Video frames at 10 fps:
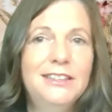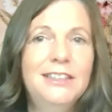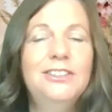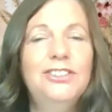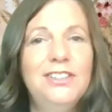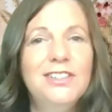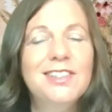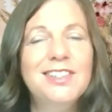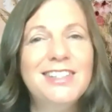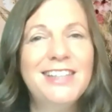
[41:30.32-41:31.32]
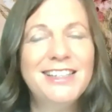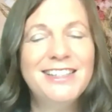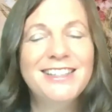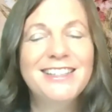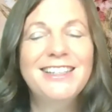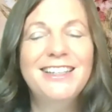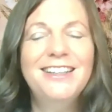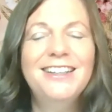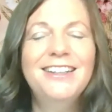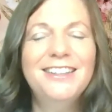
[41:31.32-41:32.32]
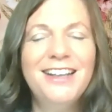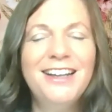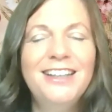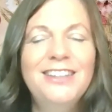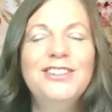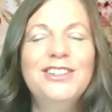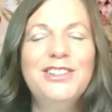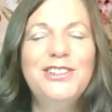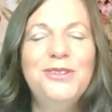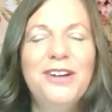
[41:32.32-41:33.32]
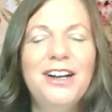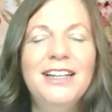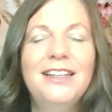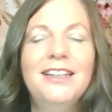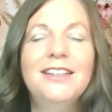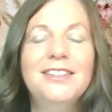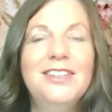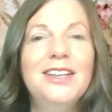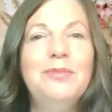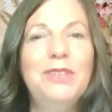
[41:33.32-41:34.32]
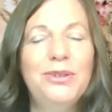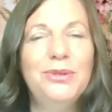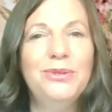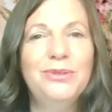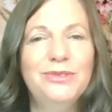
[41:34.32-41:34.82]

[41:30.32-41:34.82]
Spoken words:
And Jesus says, "Neither do I condemn you.